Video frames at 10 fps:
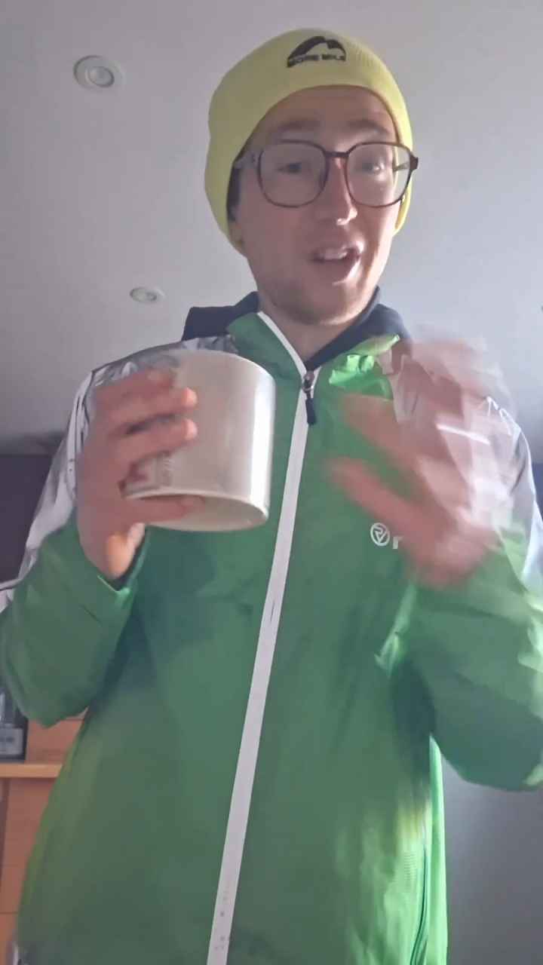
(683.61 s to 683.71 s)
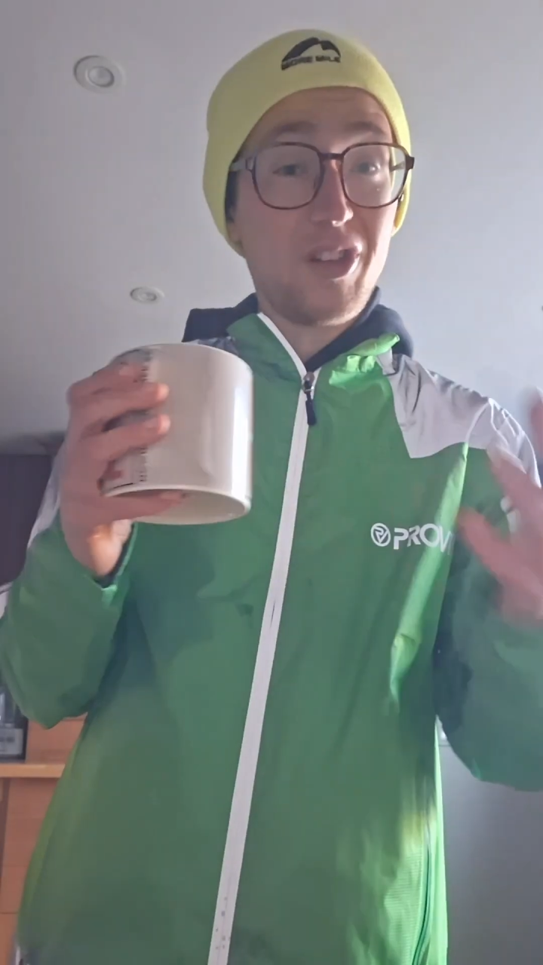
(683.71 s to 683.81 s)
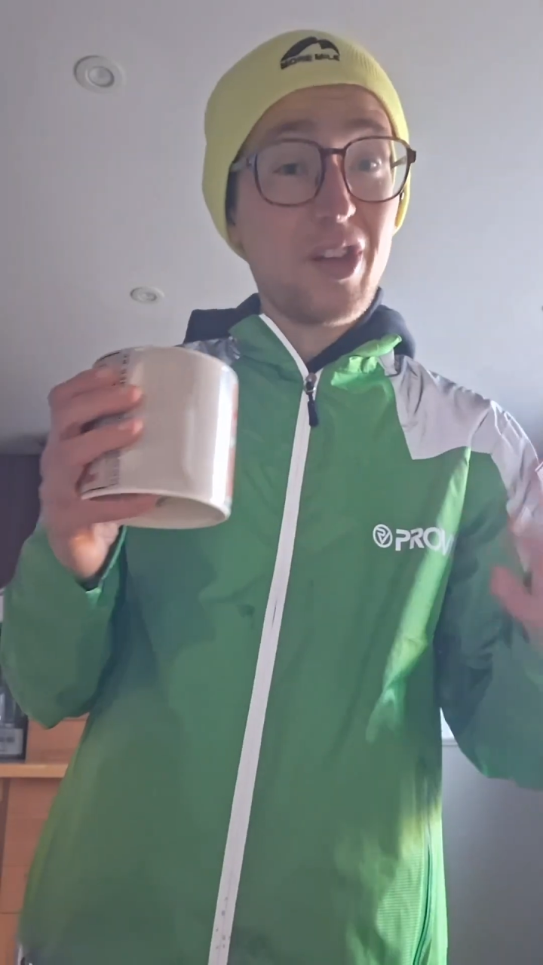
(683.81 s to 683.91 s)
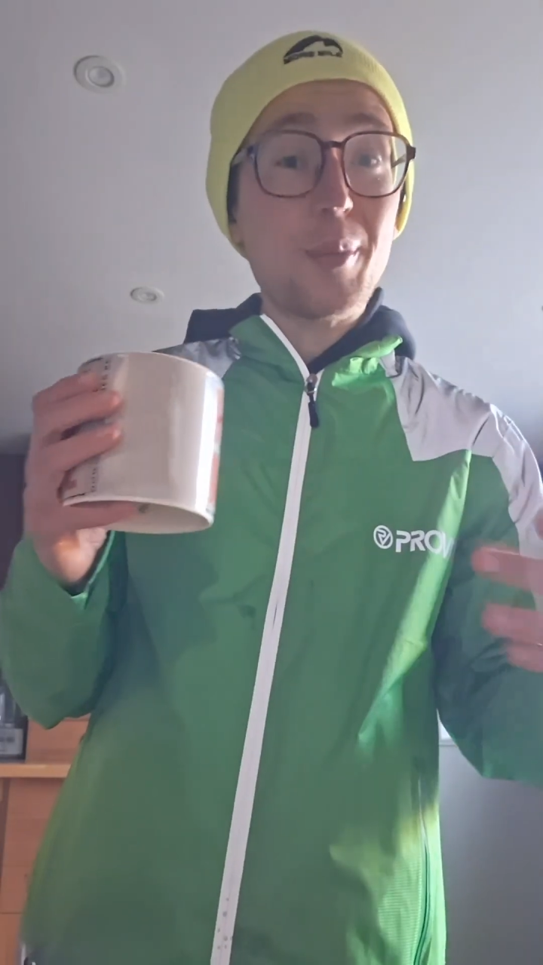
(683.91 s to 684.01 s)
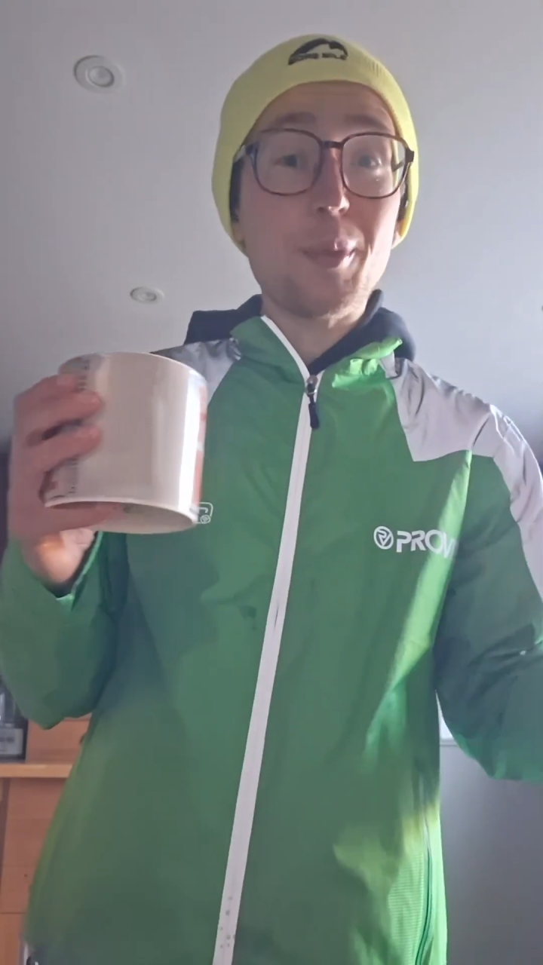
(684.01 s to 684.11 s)
and
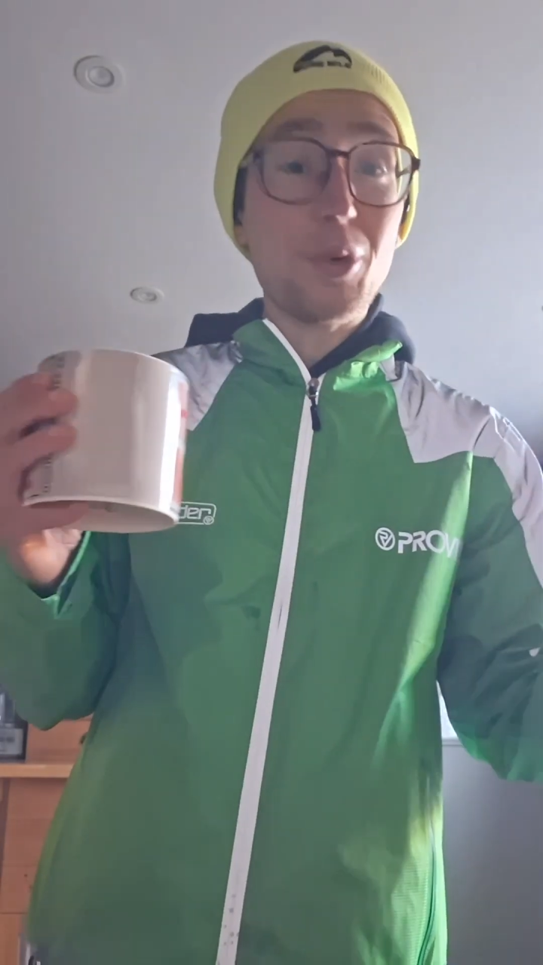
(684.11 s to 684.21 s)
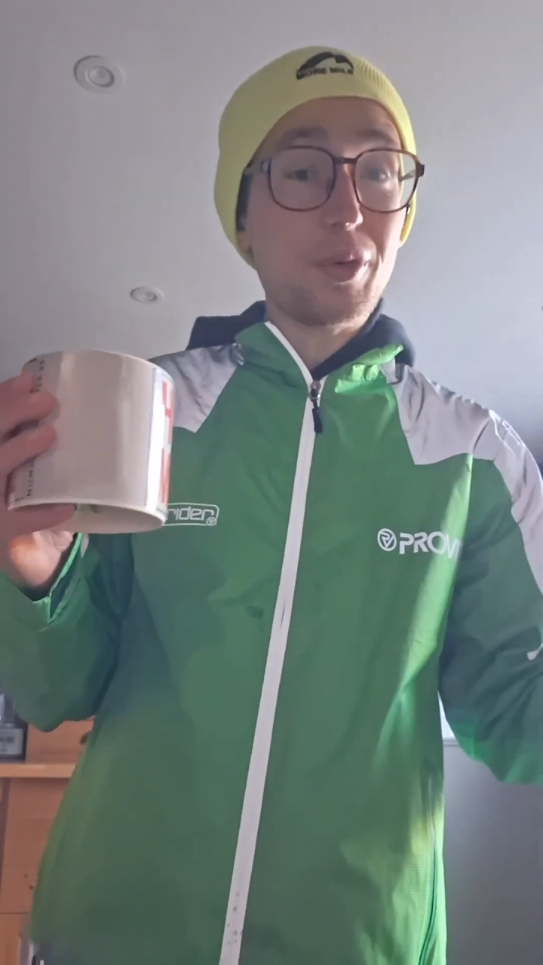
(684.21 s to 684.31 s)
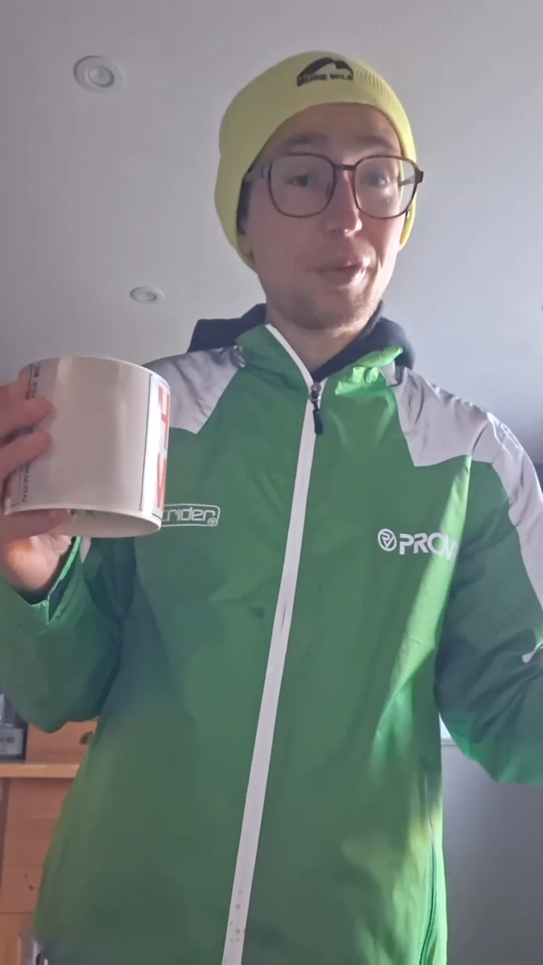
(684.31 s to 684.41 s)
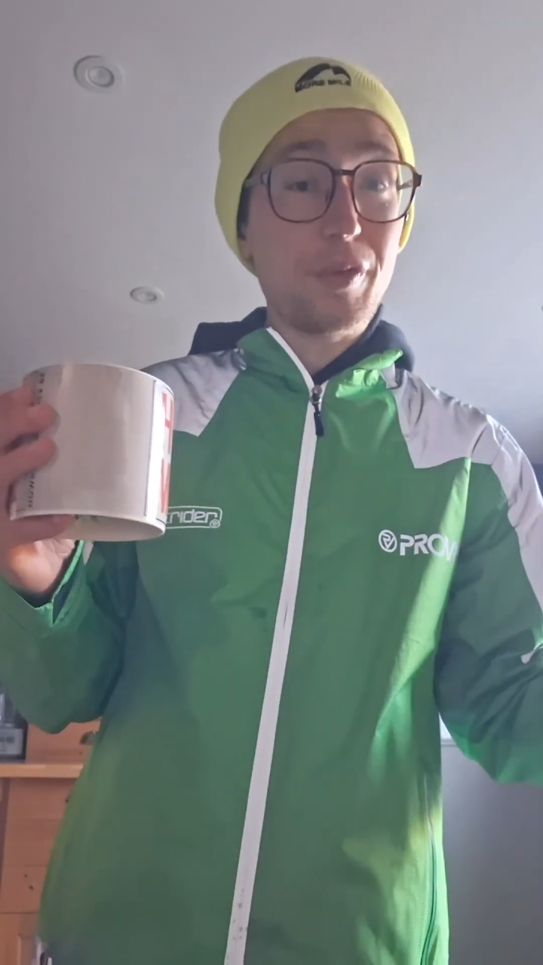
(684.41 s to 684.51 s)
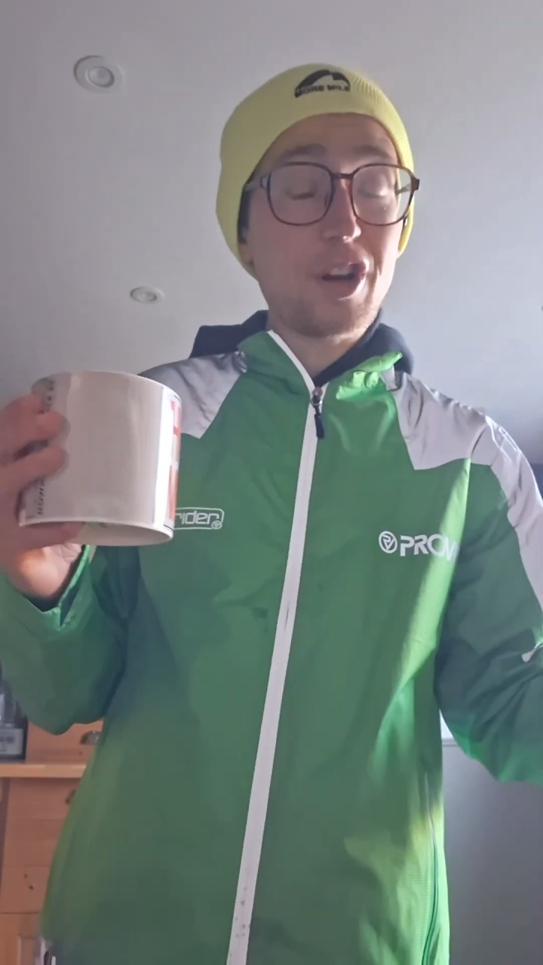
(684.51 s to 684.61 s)
some are more
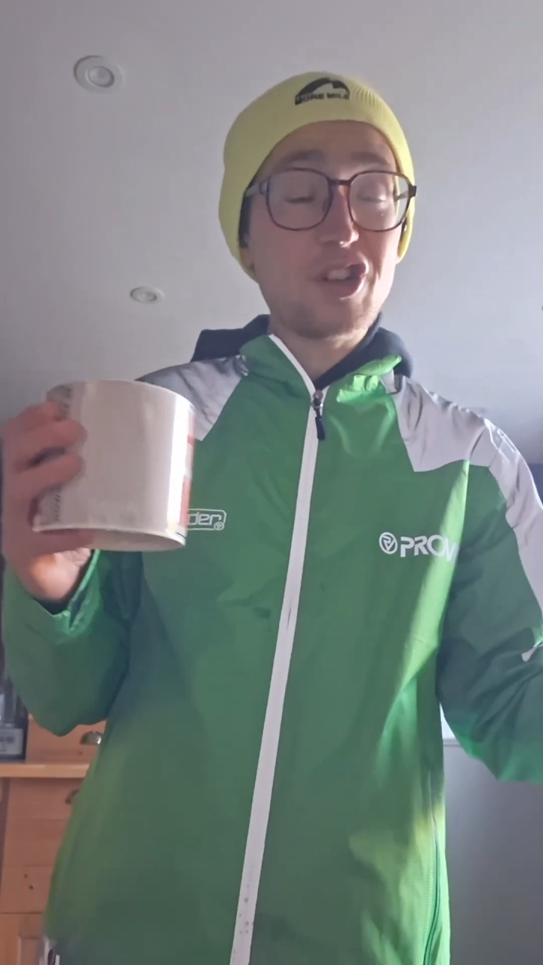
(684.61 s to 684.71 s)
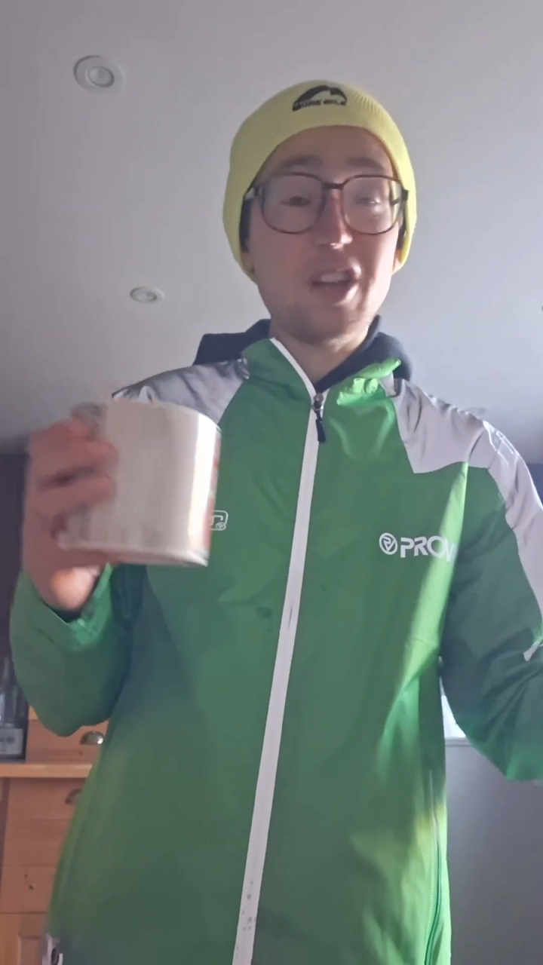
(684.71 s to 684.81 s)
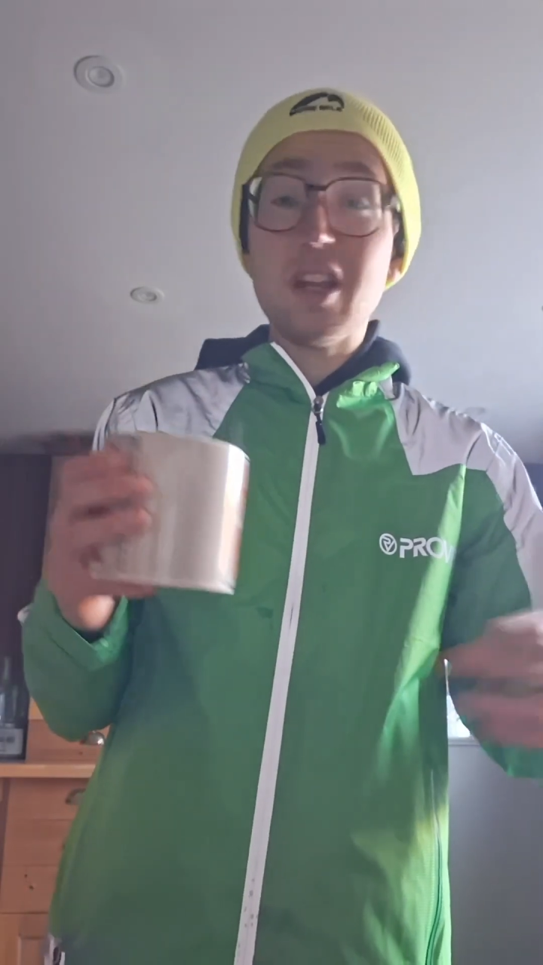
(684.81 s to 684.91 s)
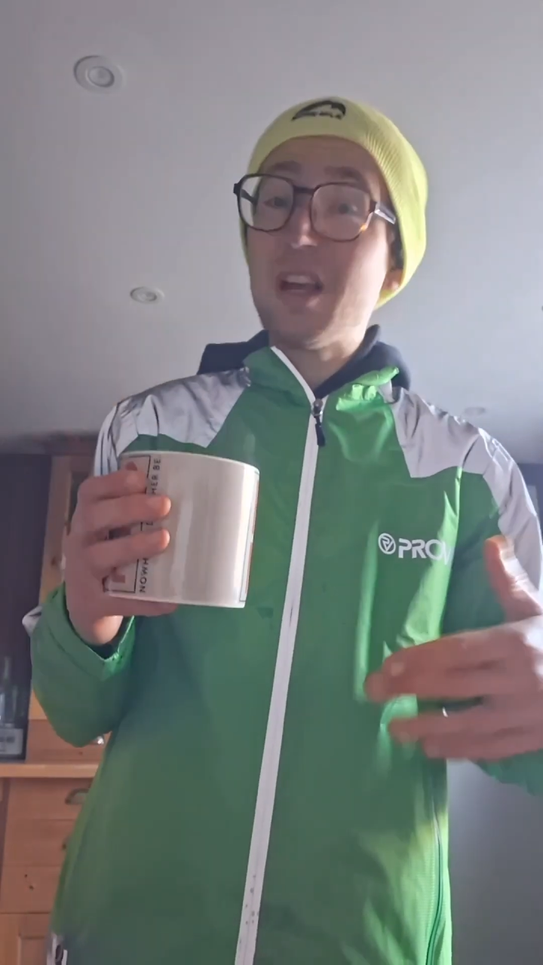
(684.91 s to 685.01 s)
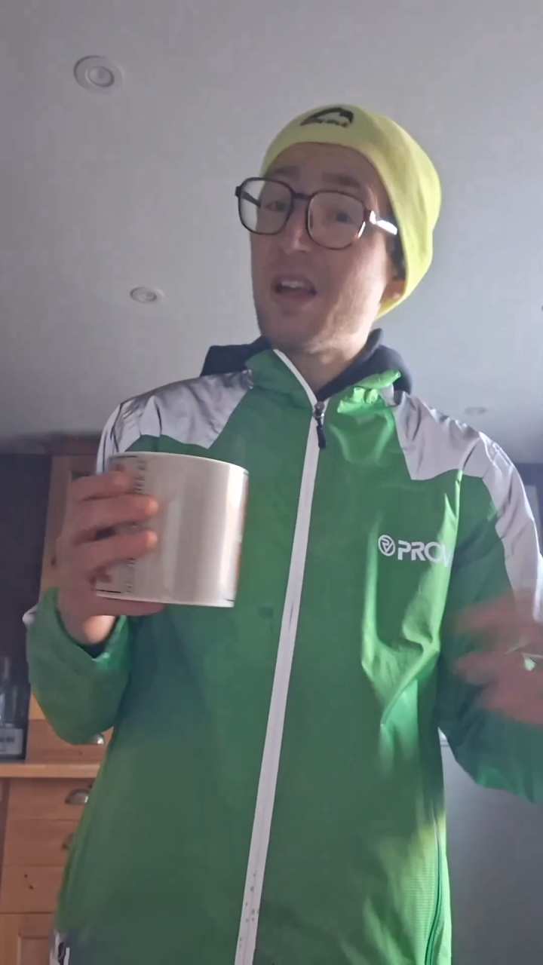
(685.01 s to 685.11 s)
of a freshy,